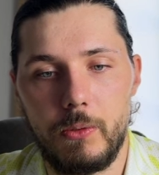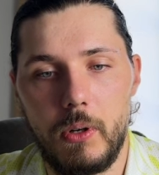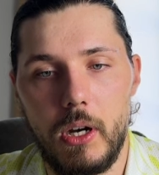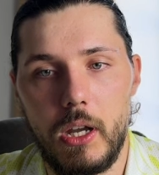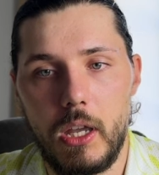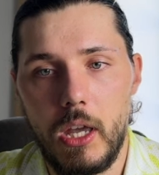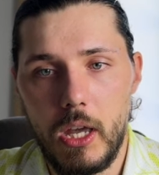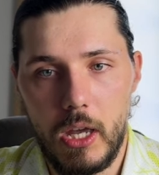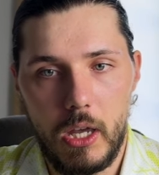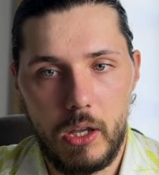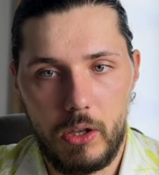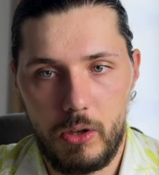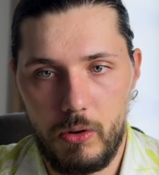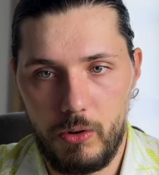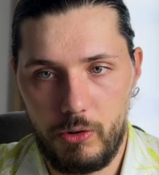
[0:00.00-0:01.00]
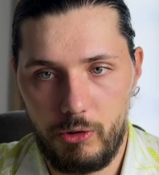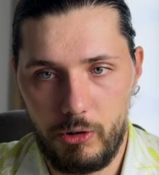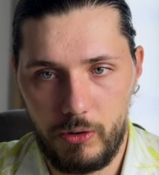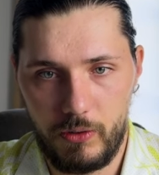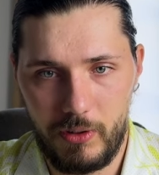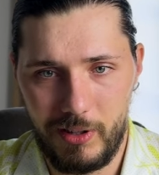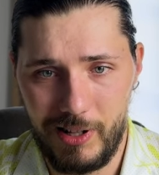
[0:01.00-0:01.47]
why you're
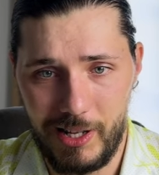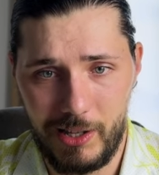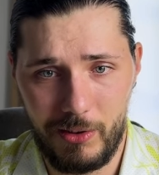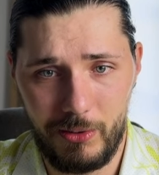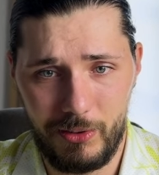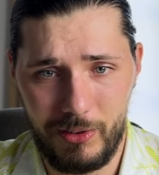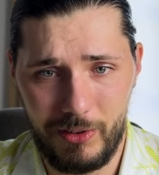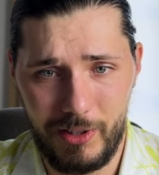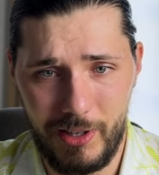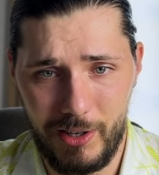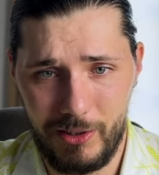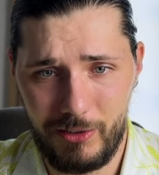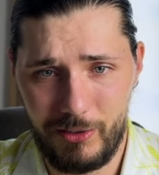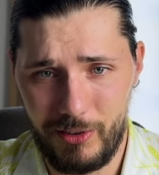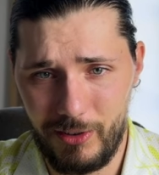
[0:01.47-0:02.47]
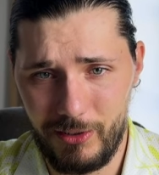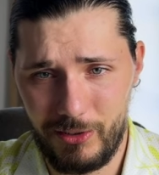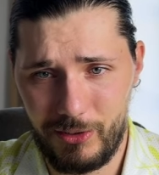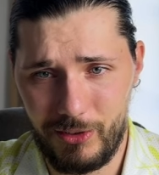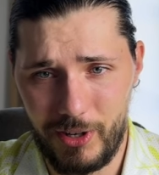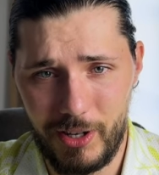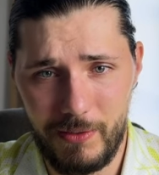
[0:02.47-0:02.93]
just like using the
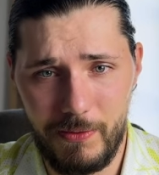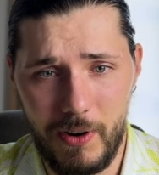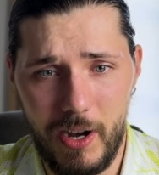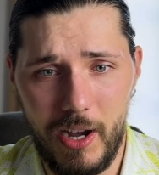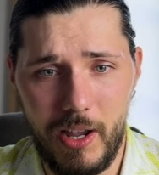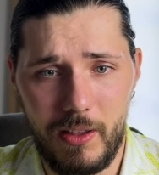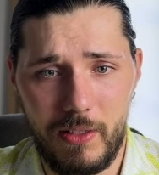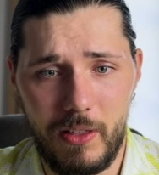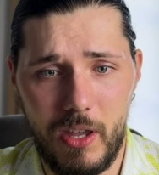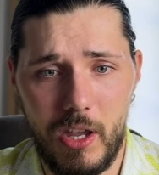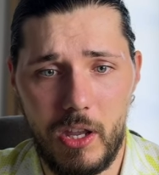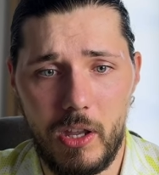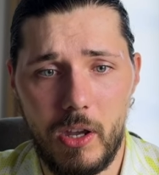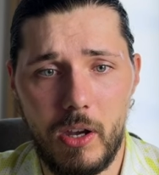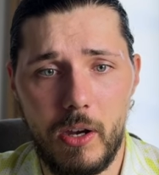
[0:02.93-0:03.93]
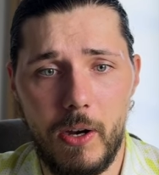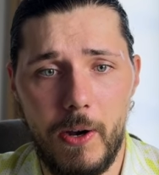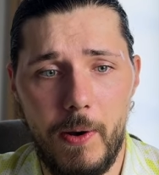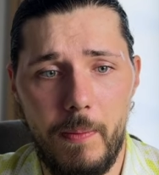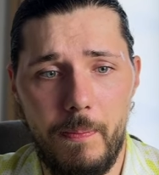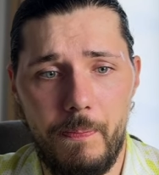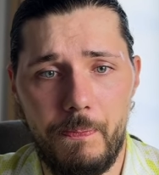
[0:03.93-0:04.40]
stringify thing.
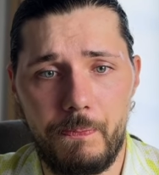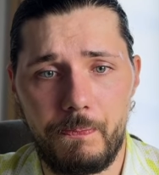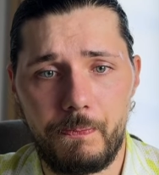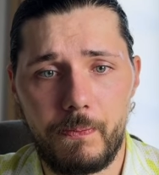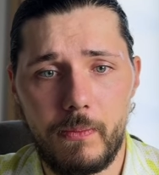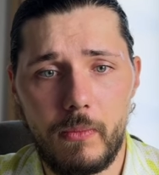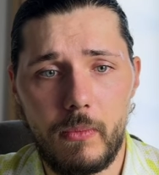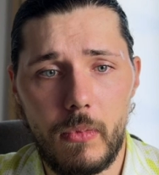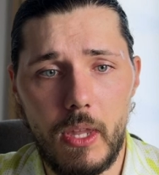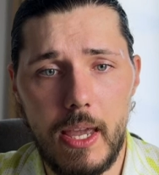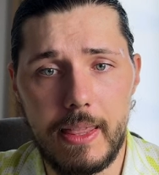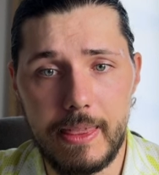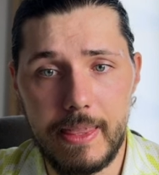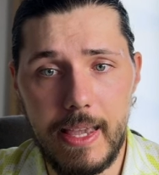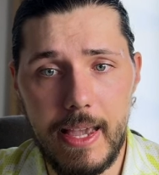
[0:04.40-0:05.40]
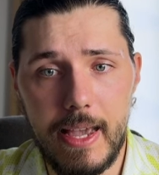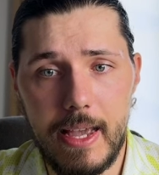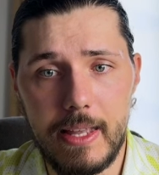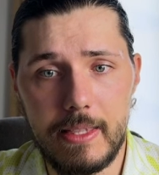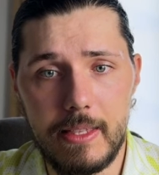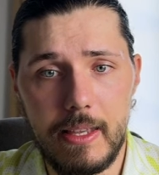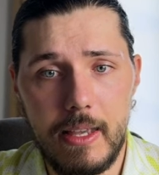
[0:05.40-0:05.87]
And
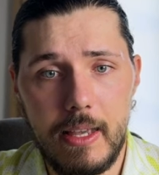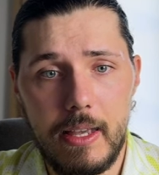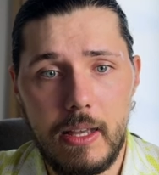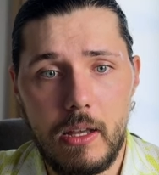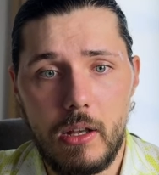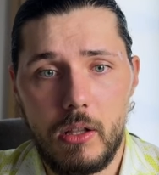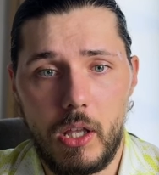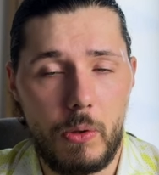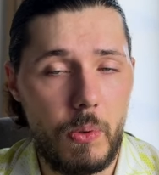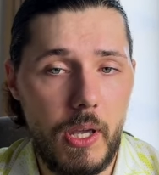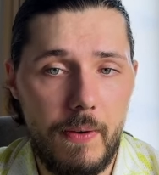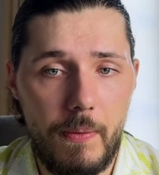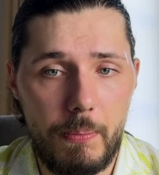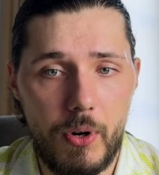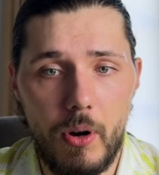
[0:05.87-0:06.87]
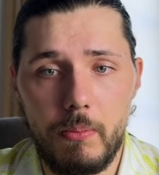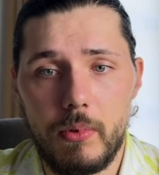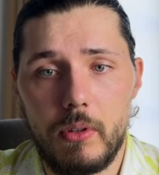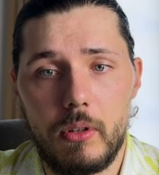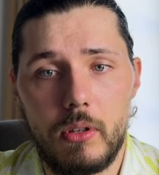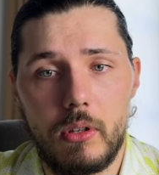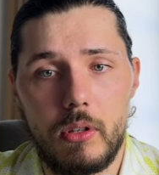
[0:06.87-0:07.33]
then like we have a
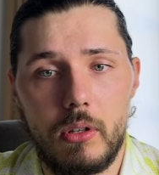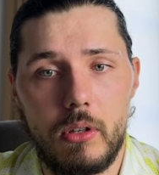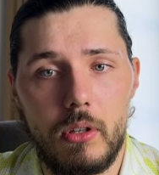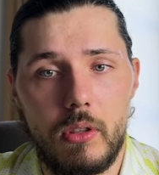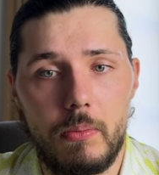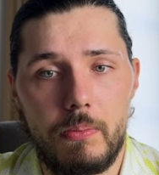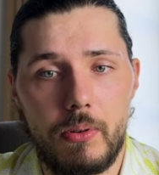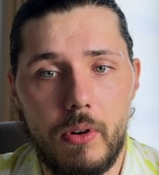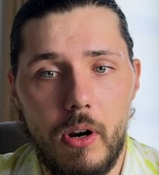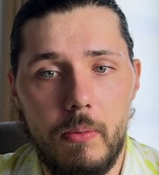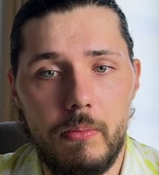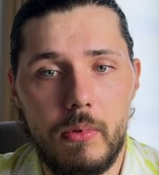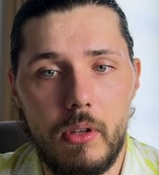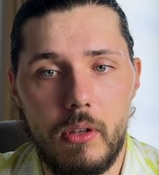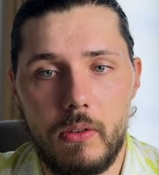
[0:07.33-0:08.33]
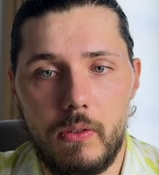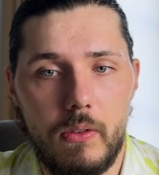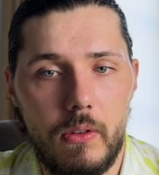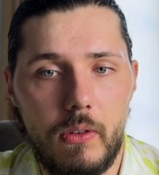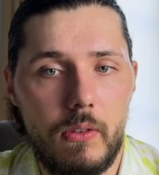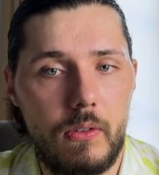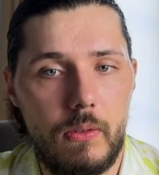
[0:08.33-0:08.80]
prompt. The prompt
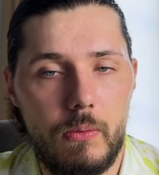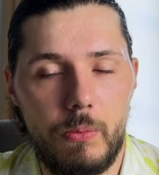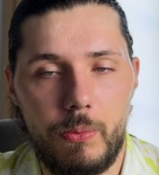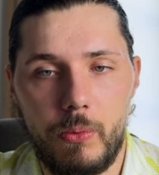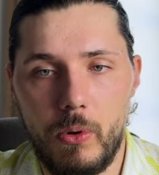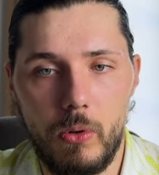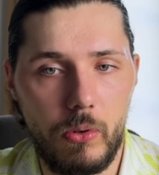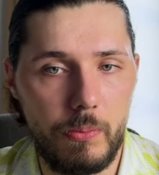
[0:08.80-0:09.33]
this is called